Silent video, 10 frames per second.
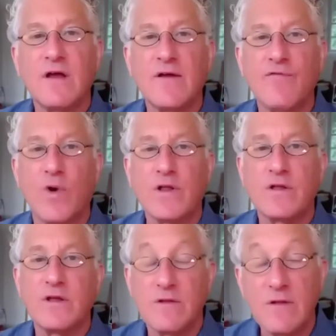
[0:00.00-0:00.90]
if one
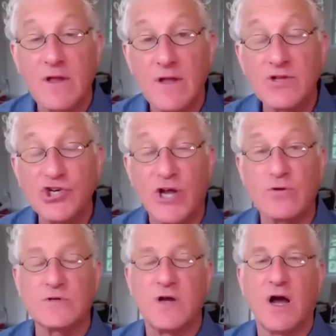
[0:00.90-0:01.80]
can
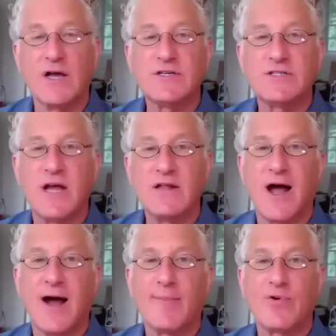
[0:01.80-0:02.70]
generalize, tend to
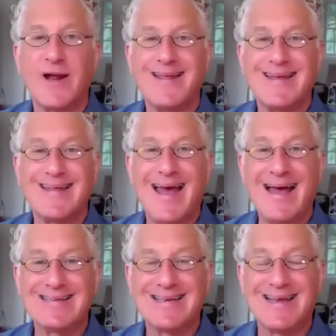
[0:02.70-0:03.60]
operate
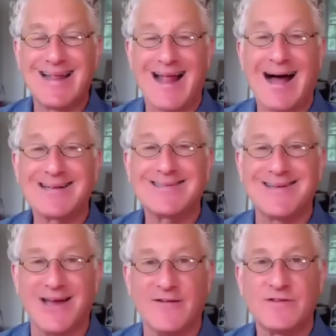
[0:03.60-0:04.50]
as in
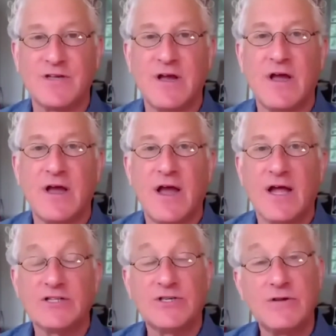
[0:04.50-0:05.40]
enclaves.
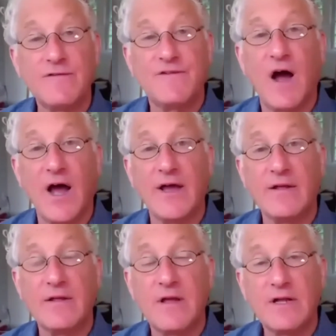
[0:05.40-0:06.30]
And so you
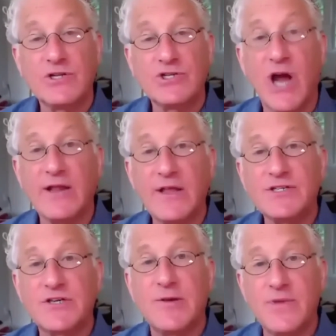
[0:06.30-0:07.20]
find
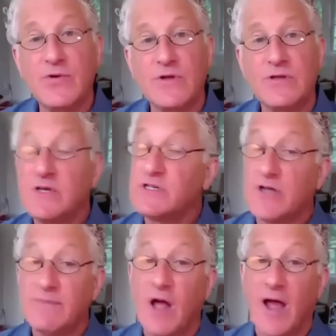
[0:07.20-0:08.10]
Chinese communities
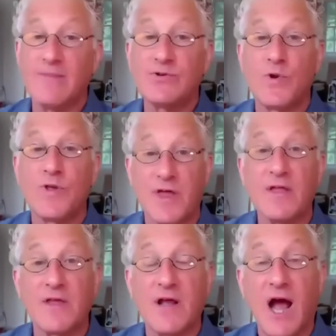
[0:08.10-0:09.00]
sometimes
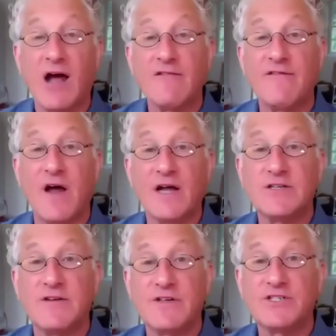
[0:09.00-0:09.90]
within the
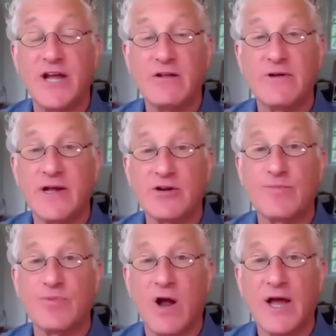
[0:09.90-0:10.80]
confines of the state-owned
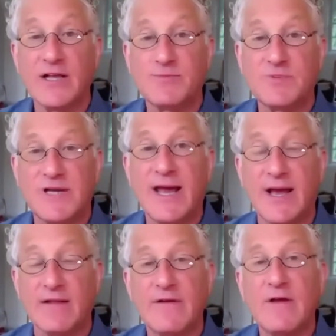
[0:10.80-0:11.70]
enterprise
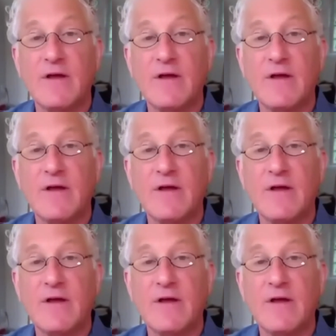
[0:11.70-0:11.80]
plant